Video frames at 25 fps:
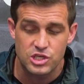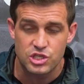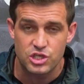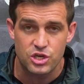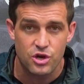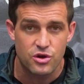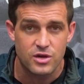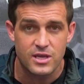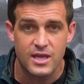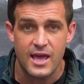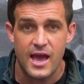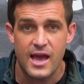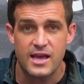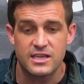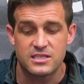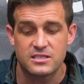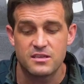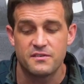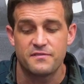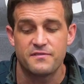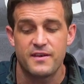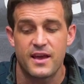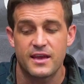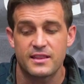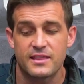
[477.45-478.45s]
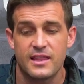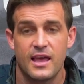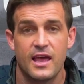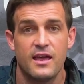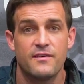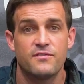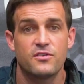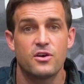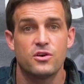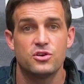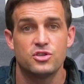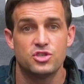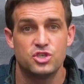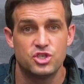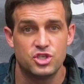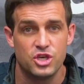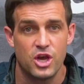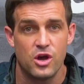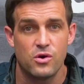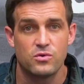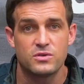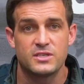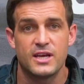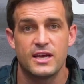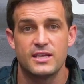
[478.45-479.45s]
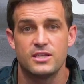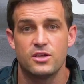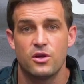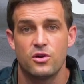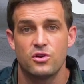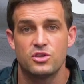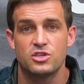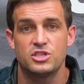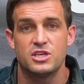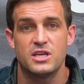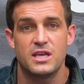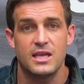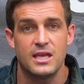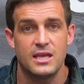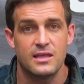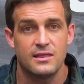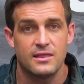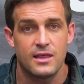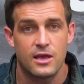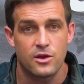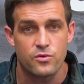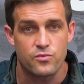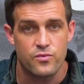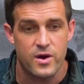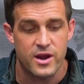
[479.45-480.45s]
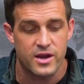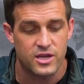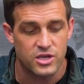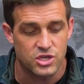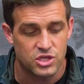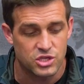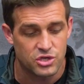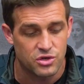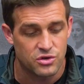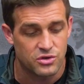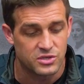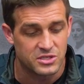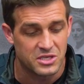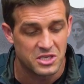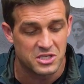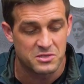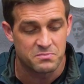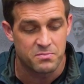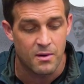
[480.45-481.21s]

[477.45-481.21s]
showcase the fact they have got gel technology in their running shoes. It's